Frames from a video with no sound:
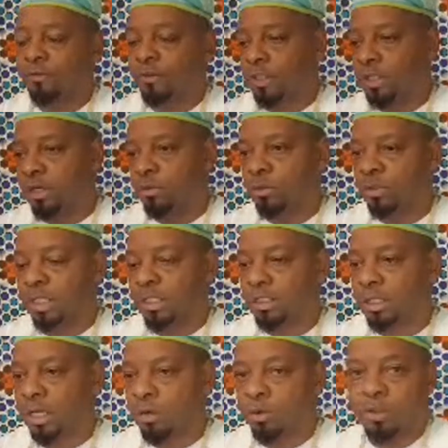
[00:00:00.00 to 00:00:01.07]
of a thing was that to
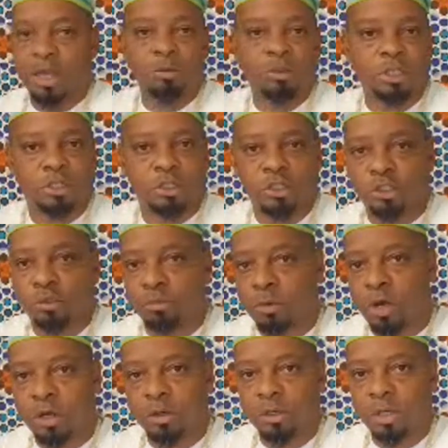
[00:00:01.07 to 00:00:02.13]
say? Or that was such a
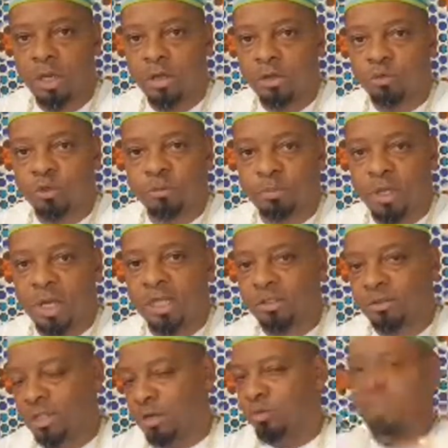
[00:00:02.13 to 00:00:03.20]
smart response, or
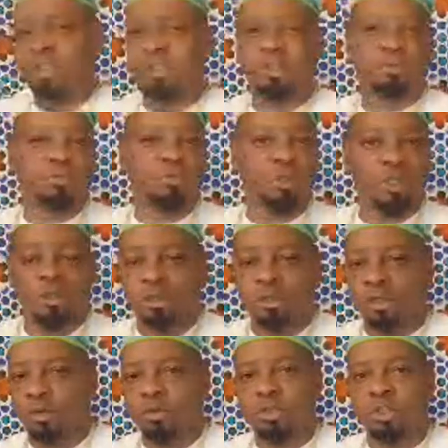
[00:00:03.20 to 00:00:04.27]
that was such a really,
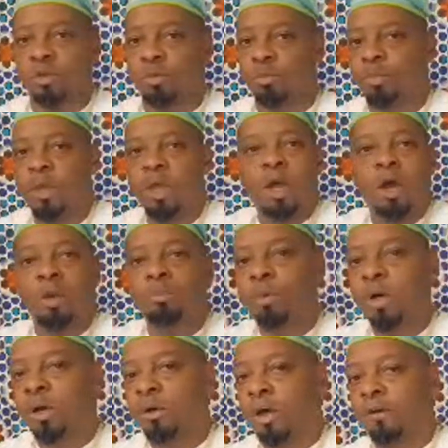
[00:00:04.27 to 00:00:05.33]
such
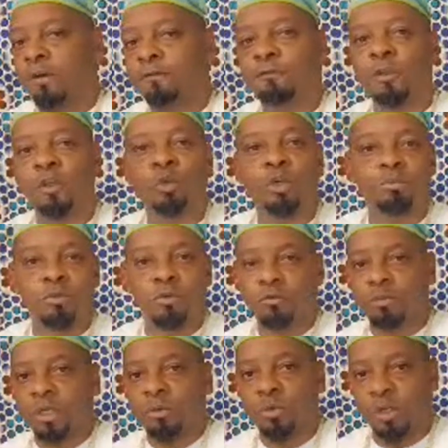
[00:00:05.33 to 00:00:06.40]
a fluid movement.